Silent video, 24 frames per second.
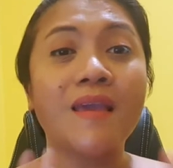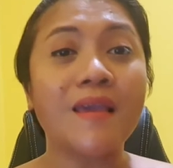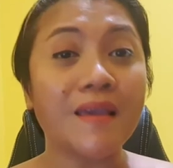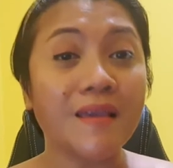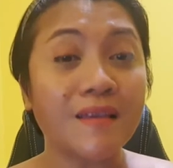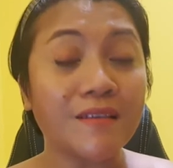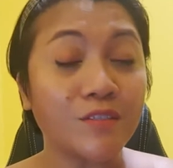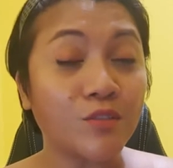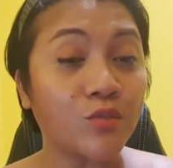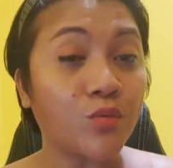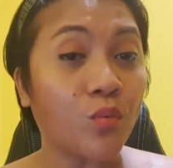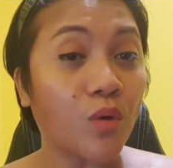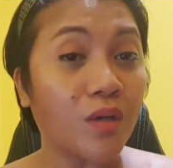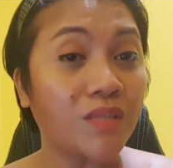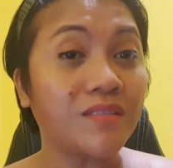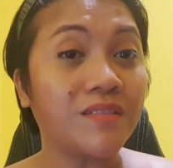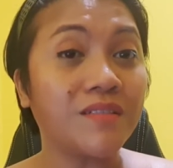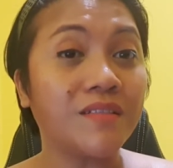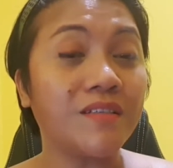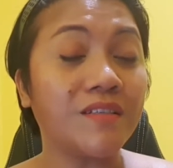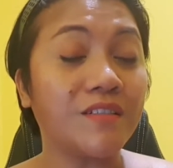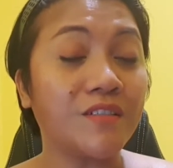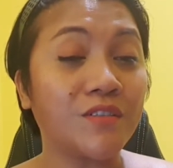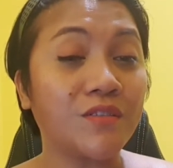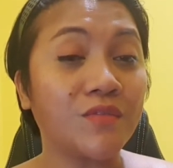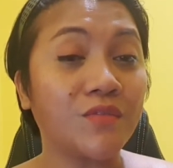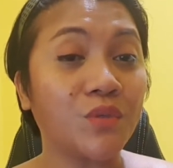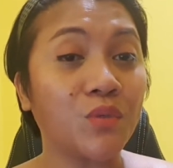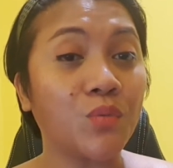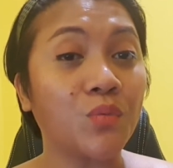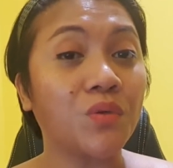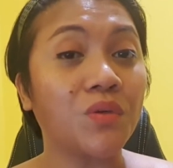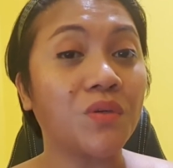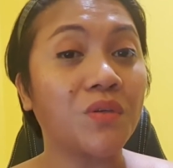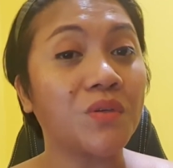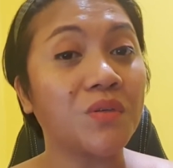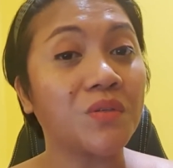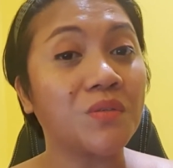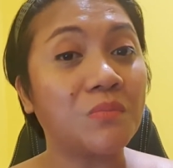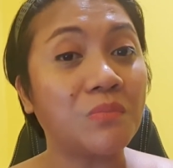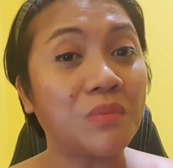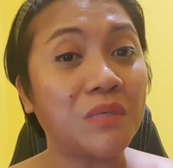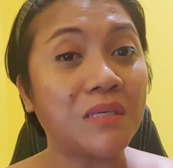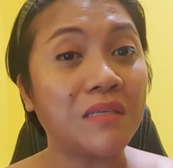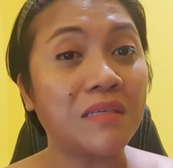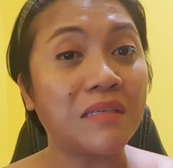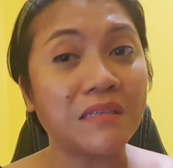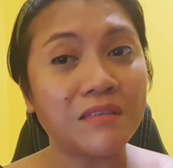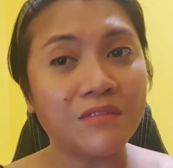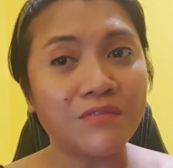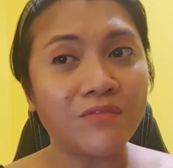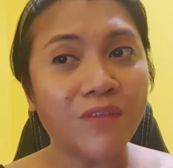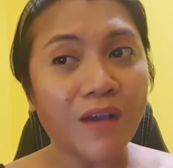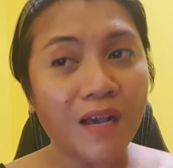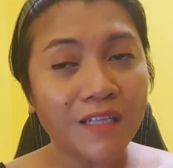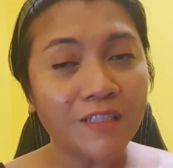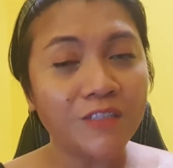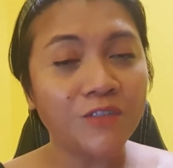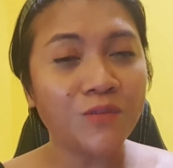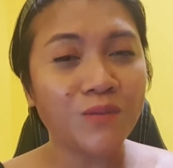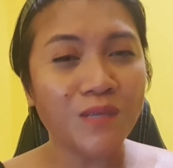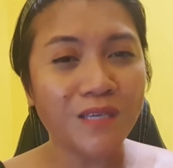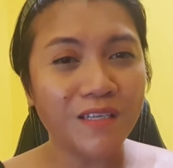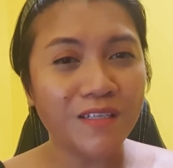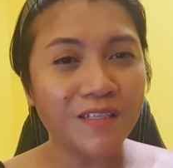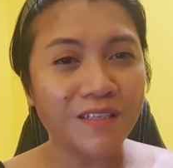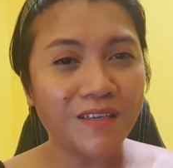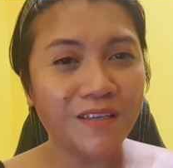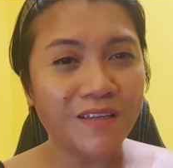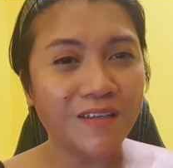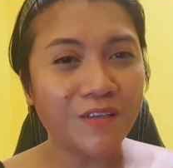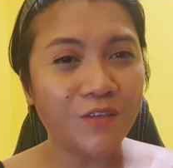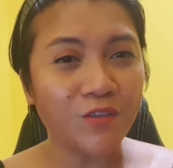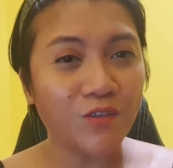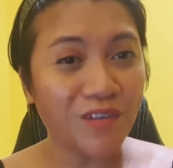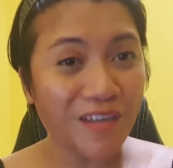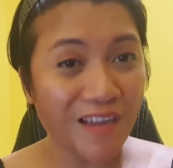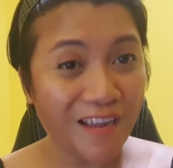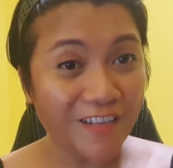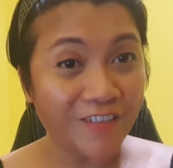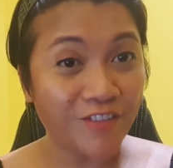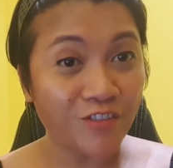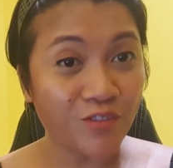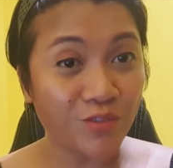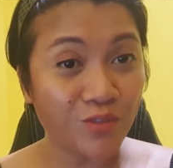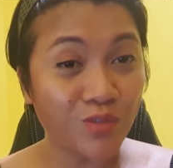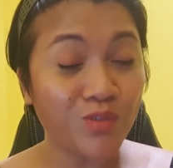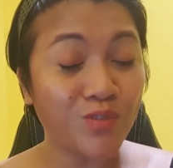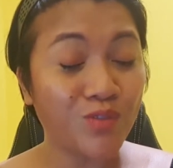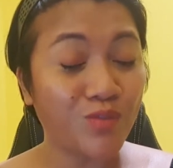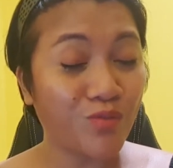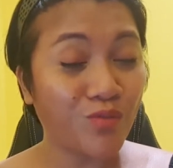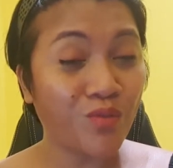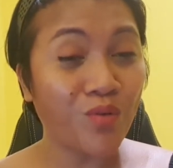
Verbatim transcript: and what the interviewer could be evaluating your answers